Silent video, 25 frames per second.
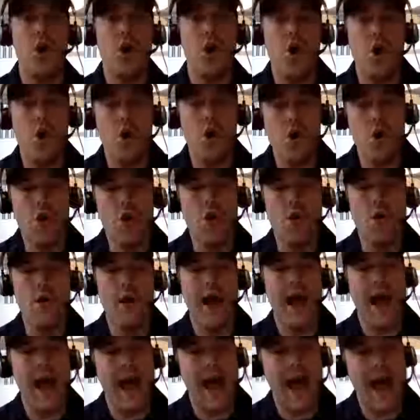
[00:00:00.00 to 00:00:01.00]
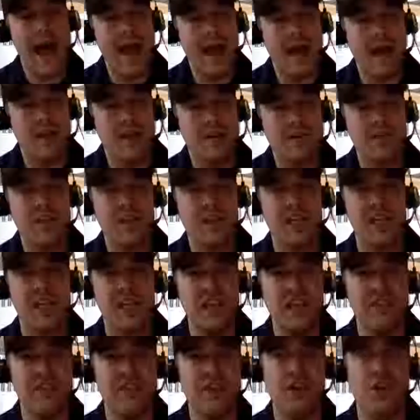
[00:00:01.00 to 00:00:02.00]
who has
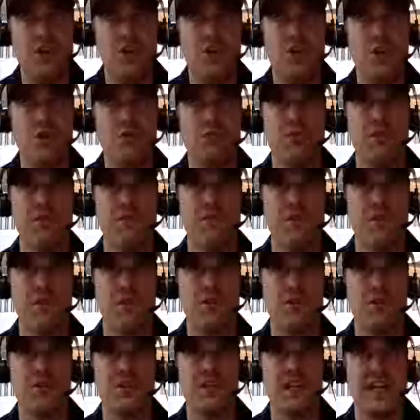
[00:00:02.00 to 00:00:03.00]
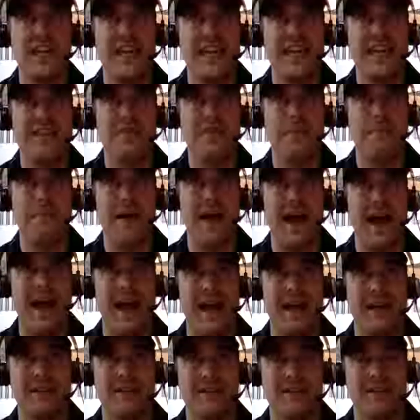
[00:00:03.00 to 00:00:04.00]
given you referrals in the
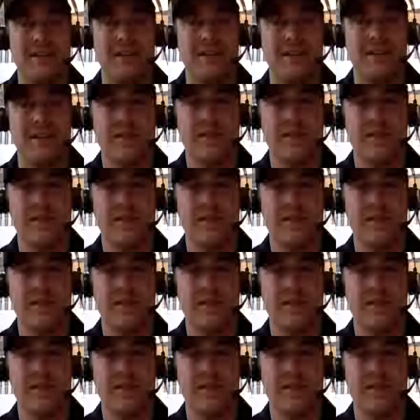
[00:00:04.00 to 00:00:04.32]
past?